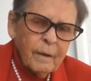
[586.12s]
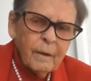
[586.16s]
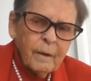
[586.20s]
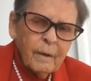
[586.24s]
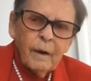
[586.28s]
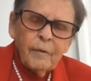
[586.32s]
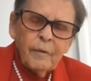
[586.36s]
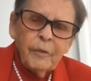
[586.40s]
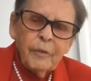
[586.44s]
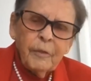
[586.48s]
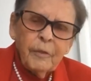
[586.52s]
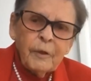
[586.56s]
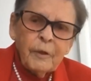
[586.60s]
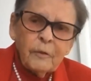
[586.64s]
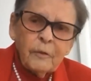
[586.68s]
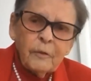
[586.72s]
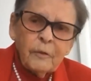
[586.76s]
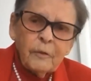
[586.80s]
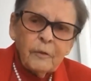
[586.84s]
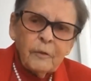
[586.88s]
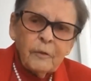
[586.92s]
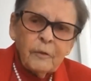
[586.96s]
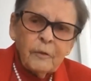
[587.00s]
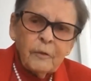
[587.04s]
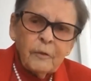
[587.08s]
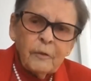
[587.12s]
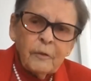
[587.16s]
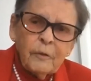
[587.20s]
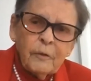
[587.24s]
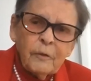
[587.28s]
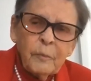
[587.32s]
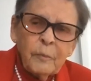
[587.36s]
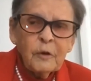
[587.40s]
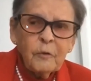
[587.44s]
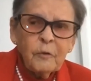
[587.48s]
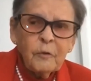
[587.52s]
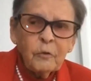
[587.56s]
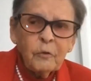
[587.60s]
I think the message
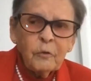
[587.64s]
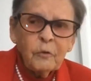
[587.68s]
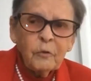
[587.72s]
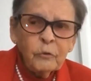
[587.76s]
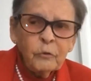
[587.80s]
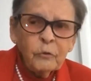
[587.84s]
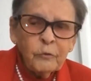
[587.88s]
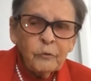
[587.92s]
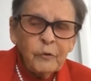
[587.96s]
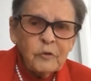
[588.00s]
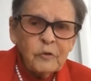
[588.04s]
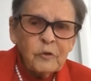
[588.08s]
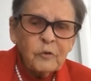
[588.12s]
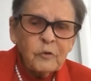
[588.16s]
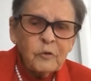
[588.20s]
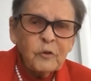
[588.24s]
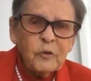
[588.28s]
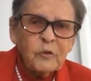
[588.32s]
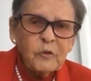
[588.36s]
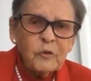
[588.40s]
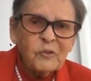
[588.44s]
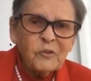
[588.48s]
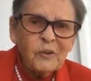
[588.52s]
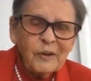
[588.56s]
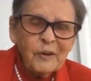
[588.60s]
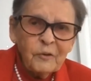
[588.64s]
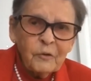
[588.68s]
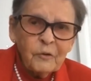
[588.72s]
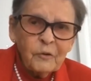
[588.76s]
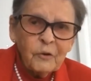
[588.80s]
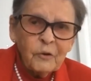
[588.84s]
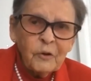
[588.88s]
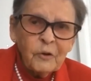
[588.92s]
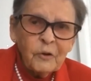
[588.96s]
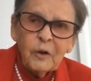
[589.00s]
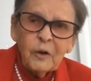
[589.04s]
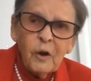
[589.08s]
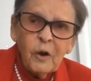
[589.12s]
is that those of us at the center
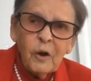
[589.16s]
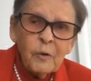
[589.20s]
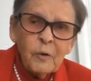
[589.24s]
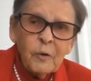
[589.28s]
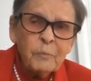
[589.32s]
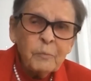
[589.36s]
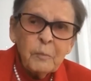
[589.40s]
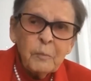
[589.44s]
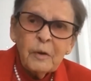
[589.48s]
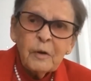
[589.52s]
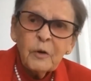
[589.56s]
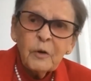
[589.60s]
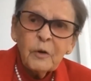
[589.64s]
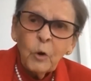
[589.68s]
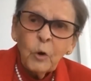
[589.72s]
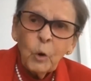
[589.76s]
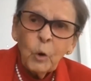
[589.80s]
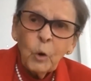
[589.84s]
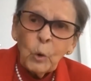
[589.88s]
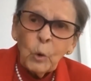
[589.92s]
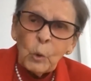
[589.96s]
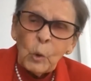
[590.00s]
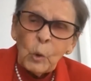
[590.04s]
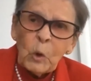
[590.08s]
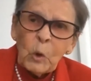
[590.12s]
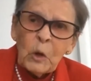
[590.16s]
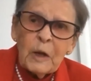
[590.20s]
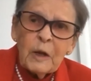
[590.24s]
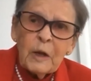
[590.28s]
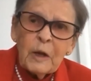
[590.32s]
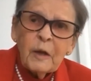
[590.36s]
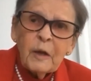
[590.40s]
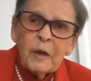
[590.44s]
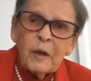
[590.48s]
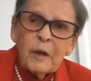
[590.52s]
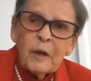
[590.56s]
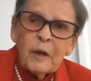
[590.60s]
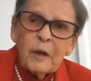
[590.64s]
cannot be made whole
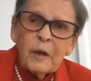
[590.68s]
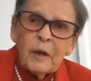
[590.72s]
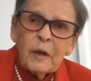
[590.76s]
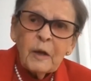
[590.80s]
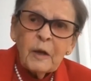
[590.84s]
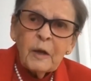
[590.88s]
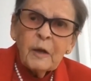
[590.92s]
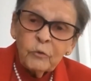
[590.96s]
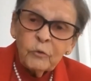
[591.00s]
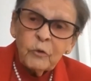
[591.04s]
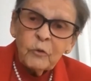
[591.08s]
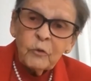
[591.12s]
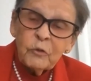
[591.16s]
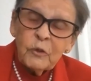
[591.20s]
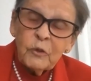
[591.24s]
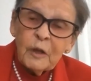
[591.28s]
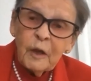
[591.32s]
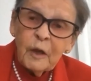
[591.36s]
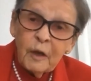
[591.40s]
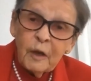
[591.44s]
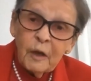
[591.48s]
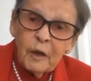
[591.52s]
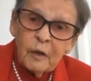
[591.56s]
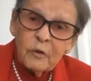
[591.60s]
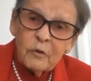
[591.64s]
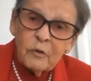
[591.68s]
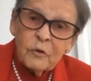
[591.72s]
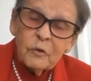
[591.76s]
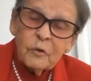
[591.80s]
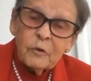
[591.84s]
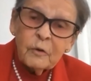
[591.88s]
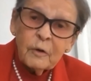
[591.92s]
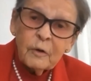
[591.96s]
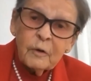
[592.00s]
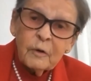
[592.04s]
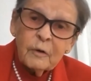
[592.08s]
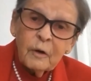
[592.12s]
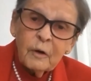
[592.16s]
until those at the edge
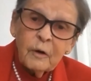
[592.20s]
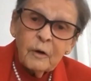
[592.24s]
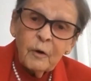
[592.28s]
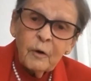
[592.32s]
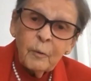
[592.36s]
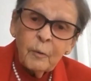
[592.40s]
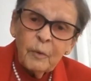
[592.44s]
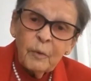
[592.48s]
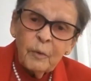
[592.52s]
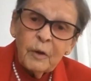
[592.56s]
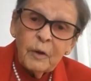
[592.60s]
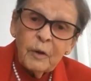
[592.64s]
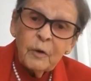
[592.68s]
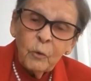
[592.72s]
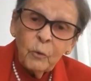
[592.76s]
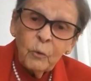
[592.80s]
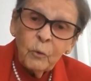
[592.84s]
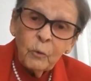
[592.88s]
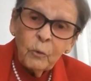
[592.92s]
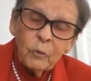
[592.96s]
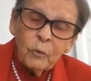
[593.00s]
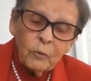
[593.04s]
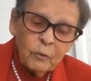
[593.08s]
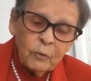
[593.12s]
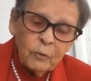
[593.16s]
are made whole.